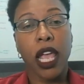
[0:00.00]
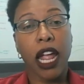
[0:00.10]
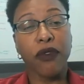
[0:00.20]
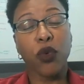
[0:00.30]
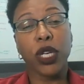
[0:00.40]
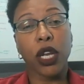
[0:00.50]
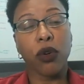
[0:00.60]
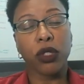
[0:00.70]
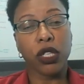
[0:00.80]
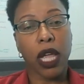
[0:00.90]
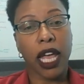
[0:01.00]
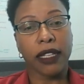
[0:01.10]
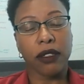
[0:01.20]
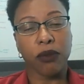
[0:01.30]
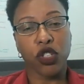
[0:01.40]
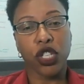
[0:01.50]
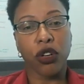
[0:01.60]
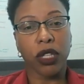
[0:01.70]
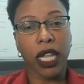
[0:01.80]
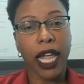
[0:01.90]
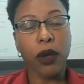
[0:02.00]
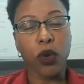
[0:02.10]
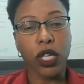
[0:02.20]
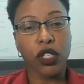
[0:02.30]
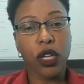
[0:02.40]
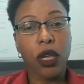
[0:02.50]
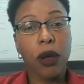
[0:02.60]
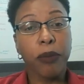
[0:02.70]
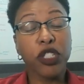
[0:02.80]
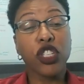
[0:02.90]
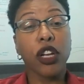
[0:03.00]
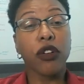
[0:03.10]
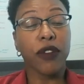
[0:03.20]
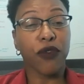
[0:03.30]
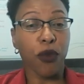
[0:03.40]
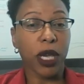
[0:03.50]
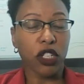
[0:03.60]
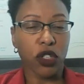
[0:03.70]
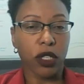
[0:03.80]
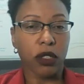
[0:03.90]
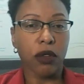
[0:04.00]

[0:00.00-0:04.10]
everyone not only has some shared language, but shared information.